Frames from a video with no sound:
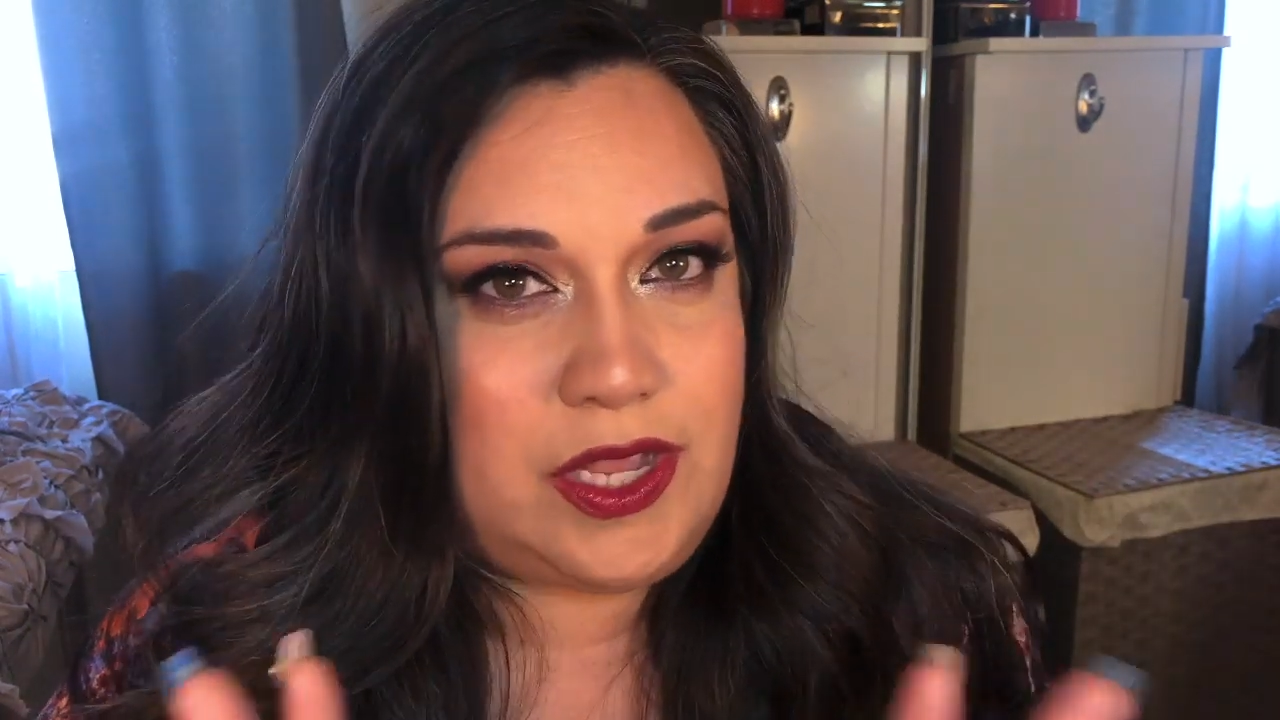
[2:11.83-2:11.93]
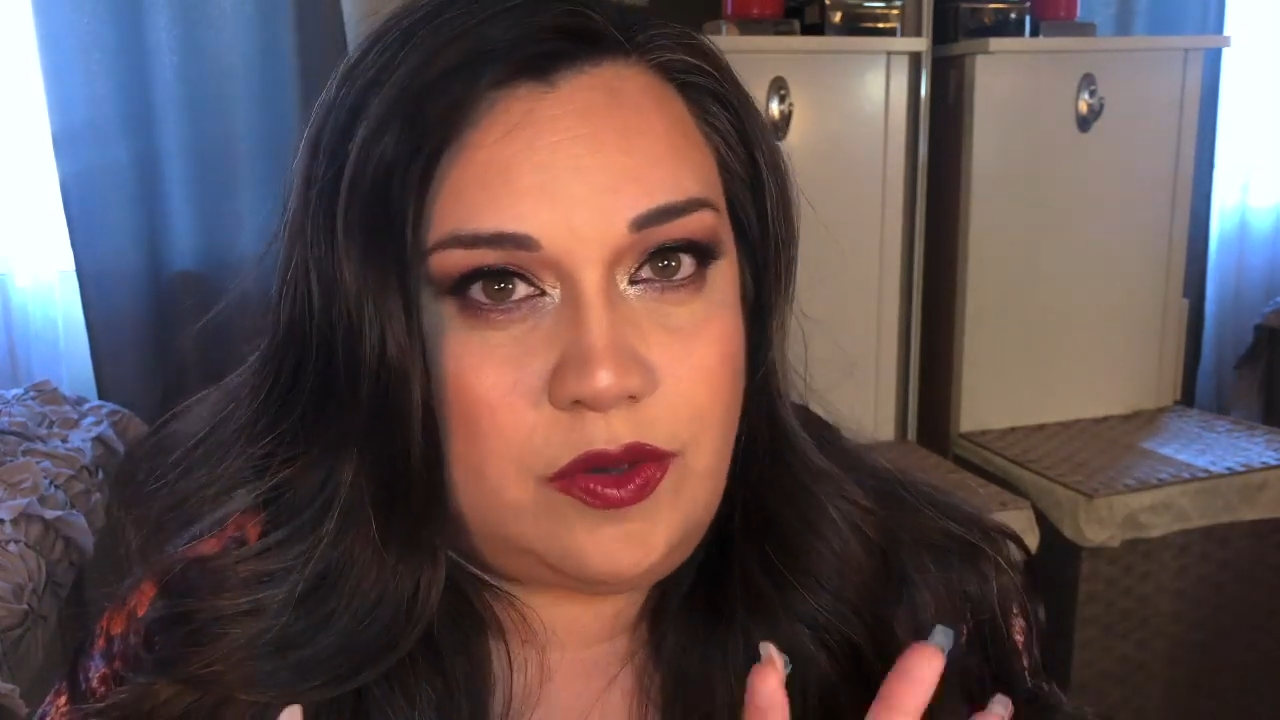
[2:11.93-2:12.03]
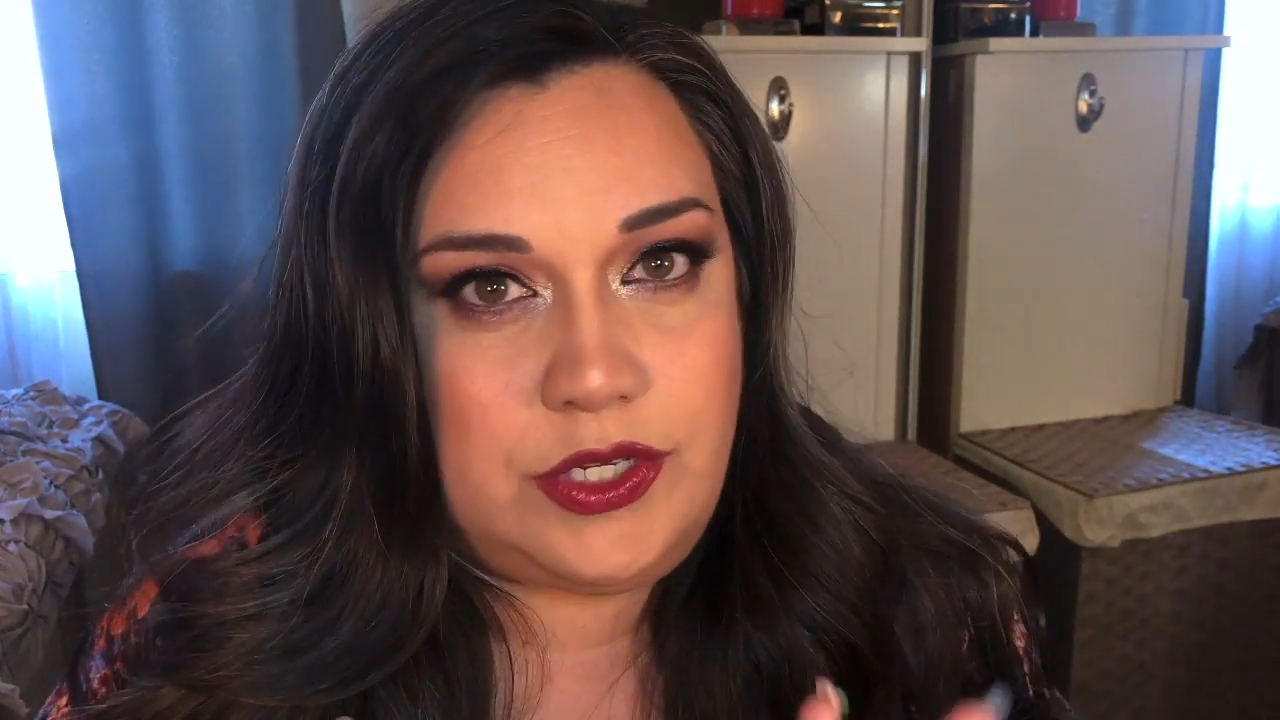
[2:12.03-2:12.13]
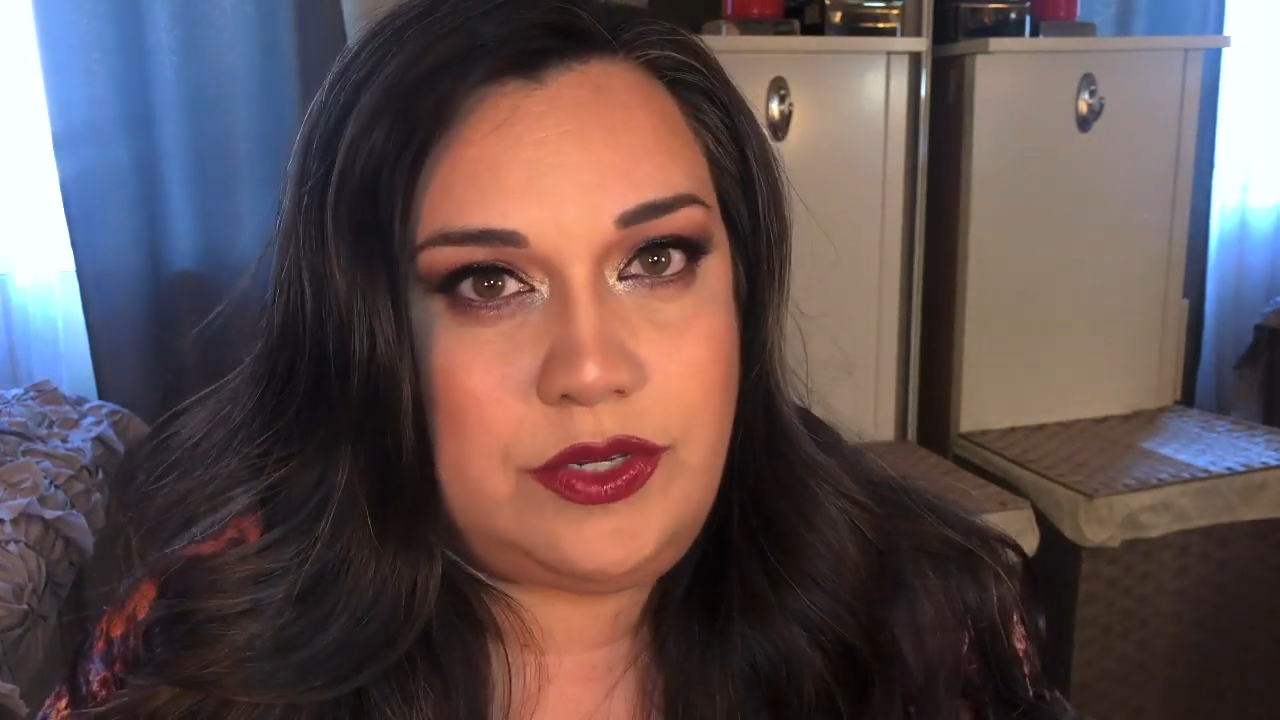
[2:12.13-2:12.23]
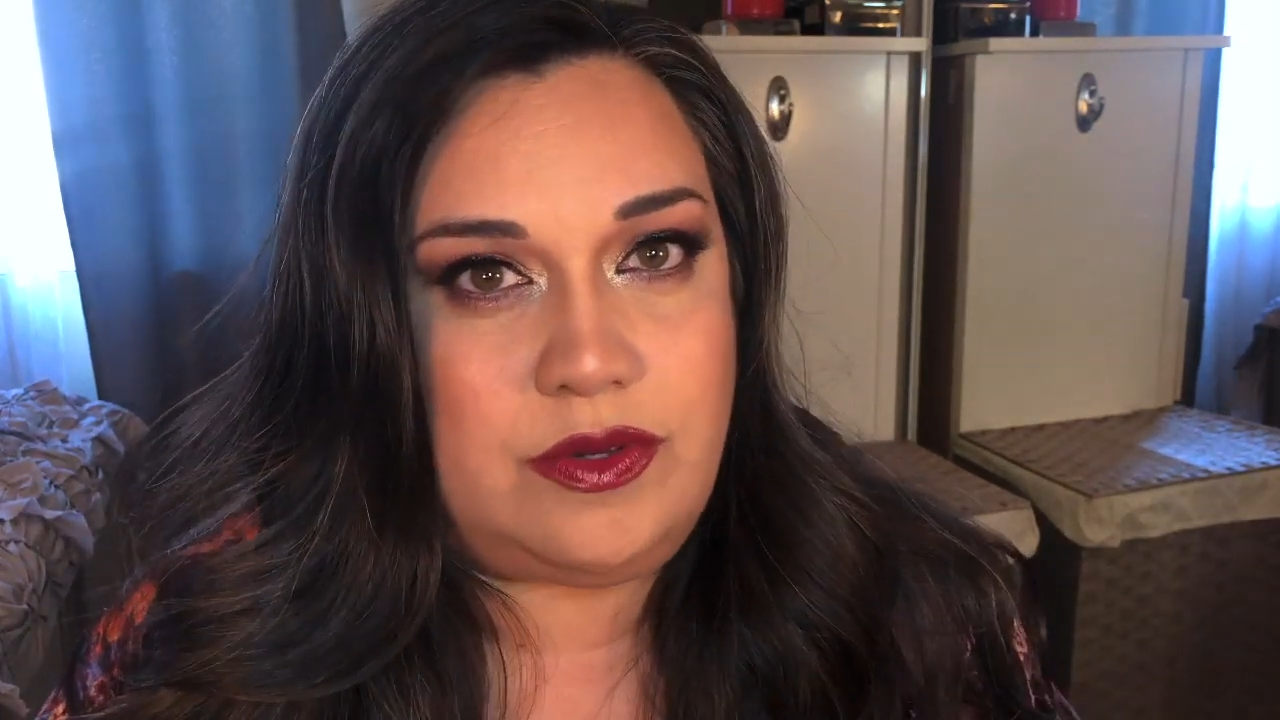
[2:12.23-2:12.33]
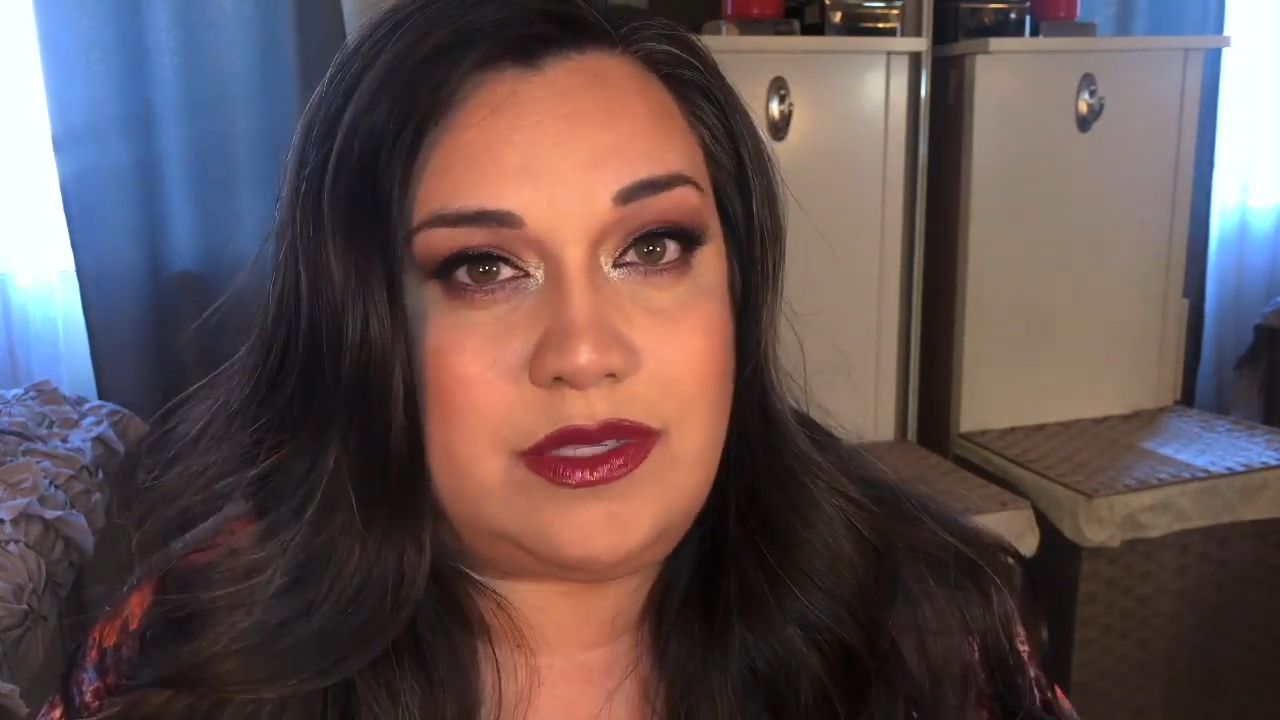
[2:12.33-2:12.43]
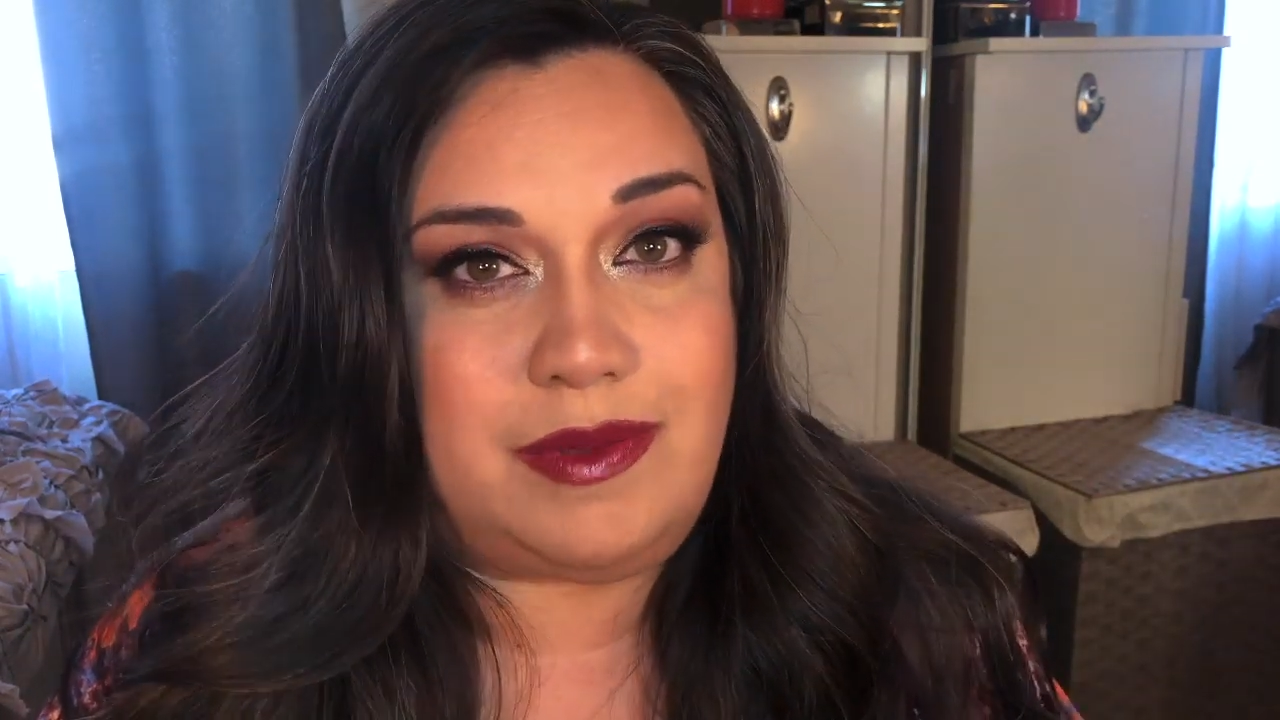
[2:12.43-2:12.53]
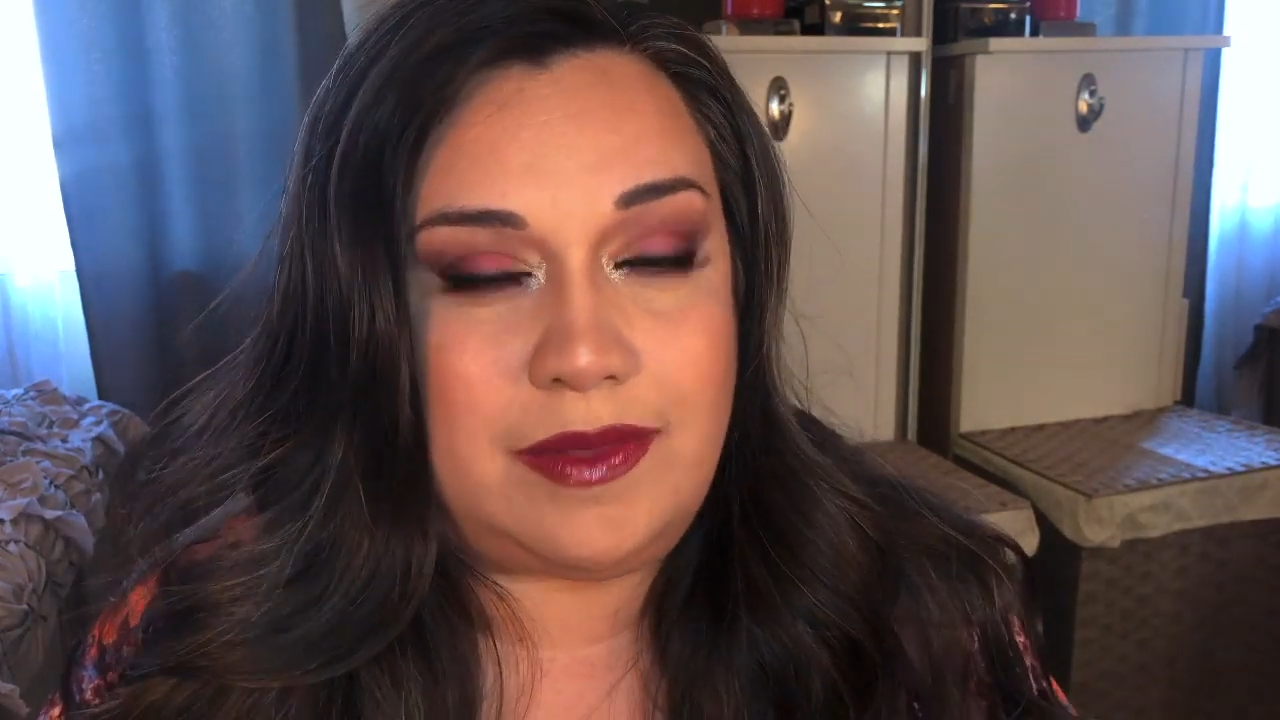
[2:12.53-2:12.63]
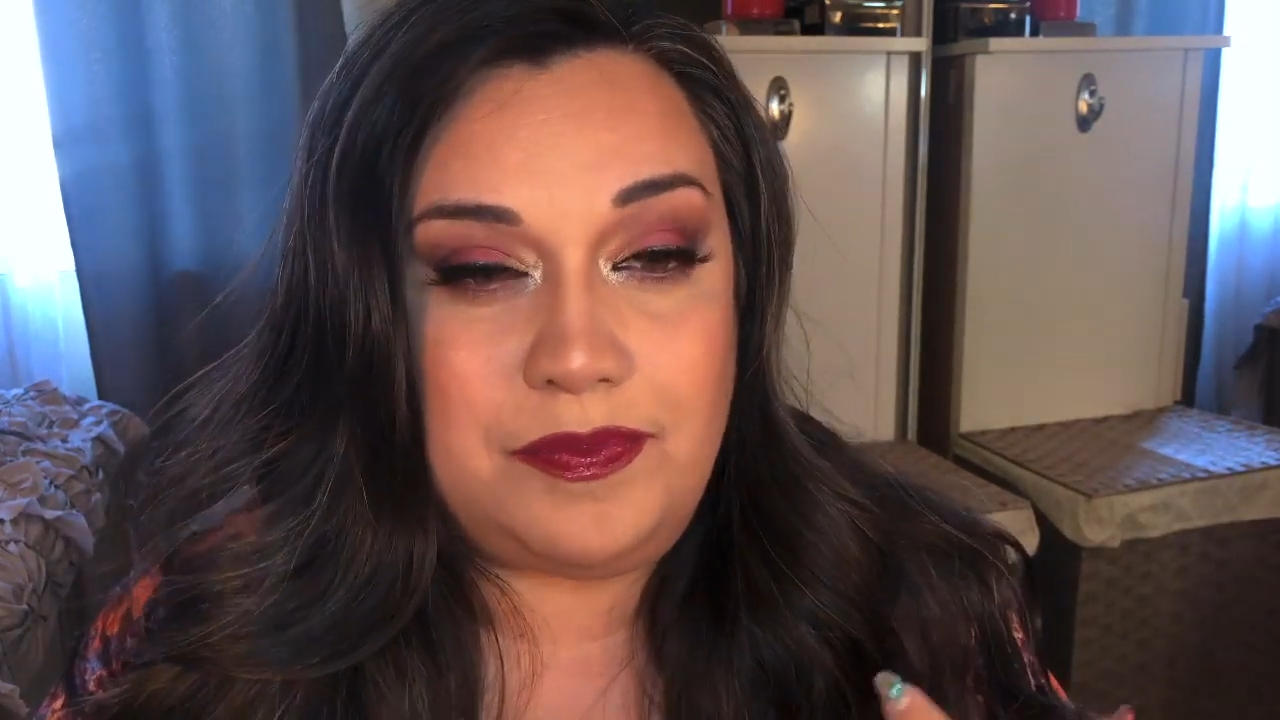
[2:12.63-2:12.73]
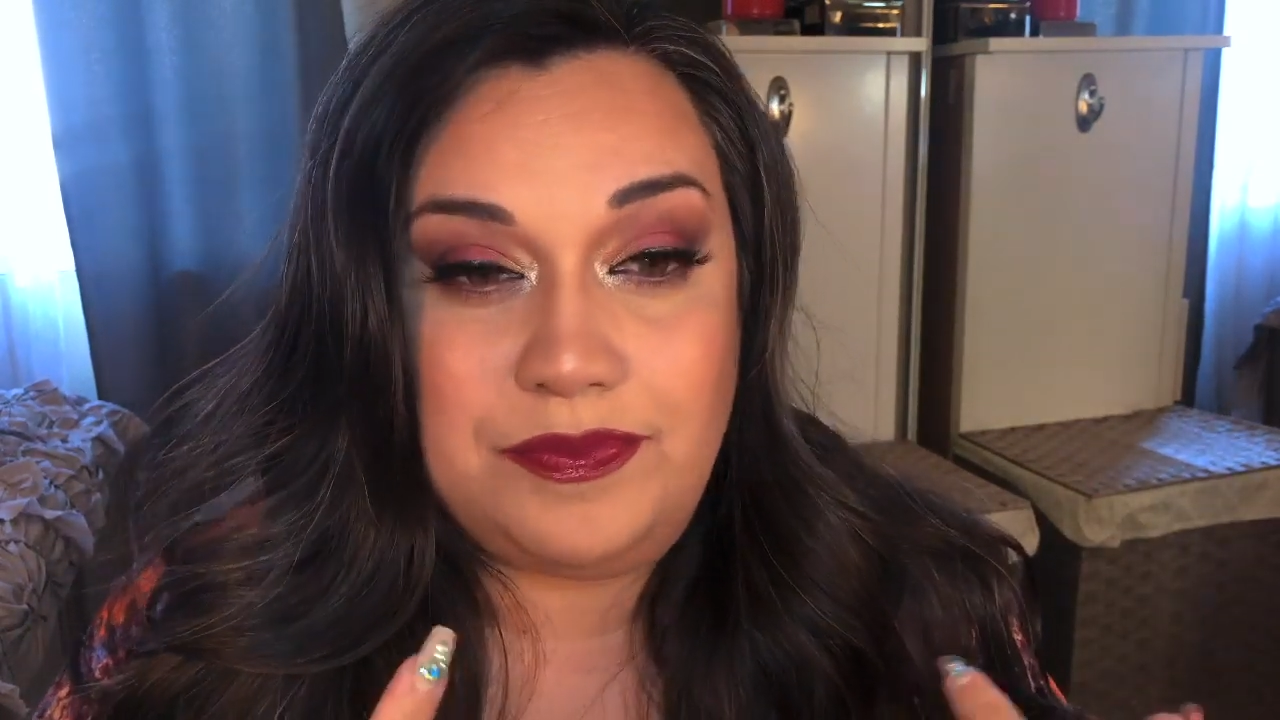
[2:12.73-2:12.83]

go-tos, but